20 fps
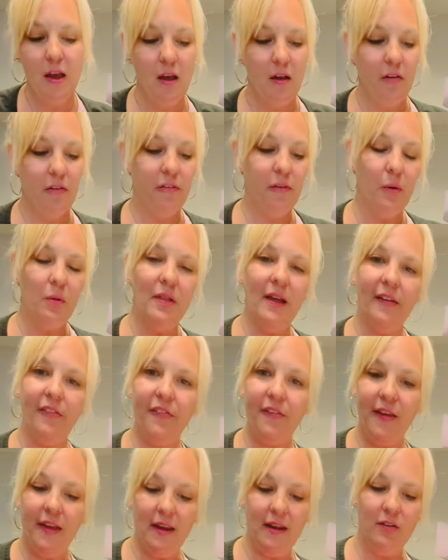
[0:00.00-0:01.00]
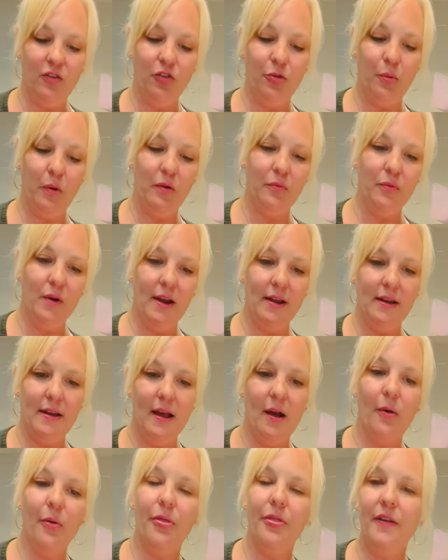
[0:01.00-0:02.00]
So let's get into it right
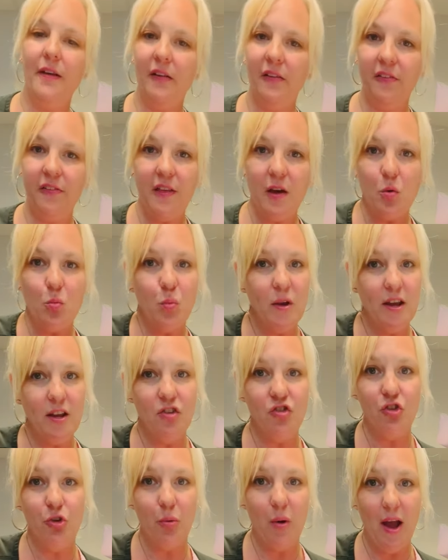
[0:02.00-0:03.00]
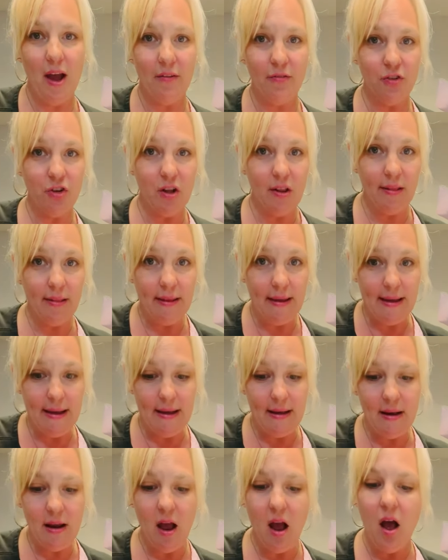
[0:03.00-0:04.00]
now. Things that we do have to
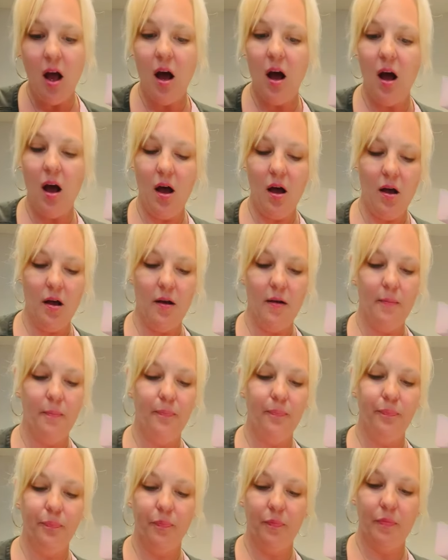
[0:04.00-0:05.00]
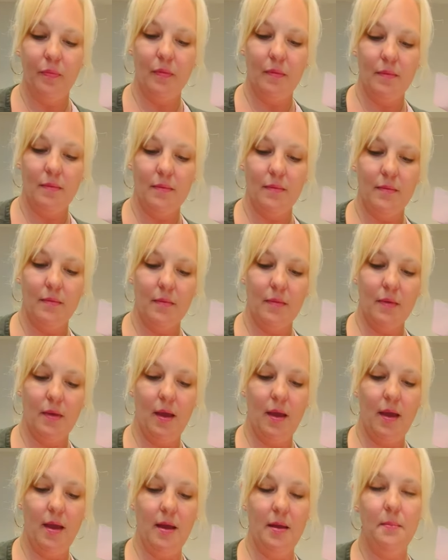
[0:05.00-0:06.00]
clean and
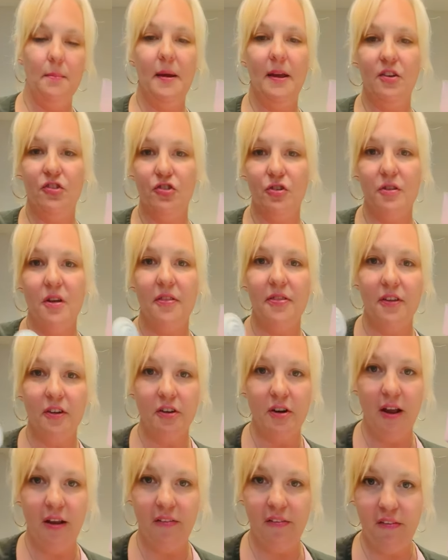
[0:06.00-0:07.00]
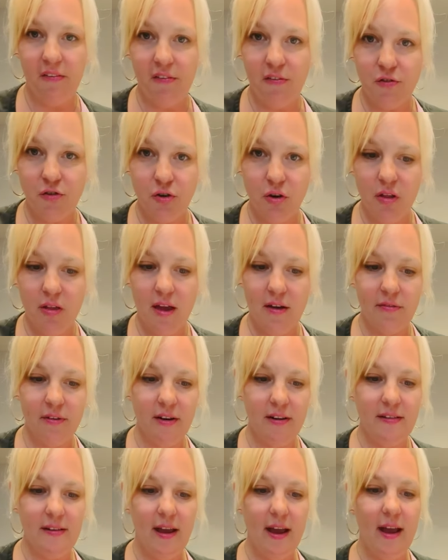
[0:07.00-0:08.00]
make sure that they're nice and sterile
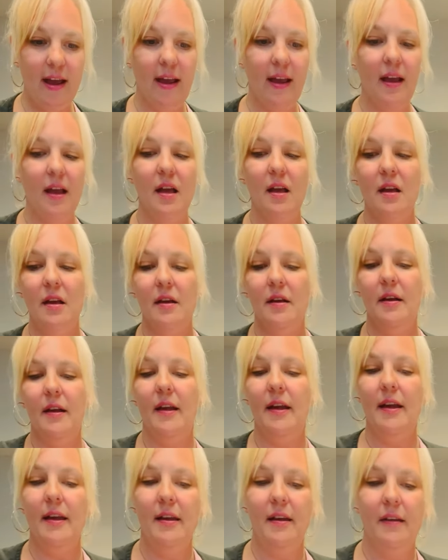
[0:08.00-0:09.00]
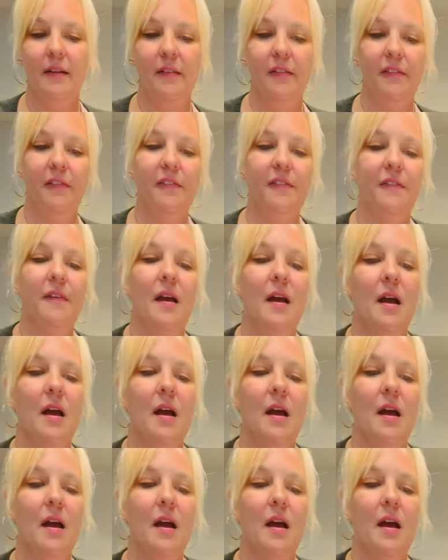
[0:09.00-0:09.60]
every day is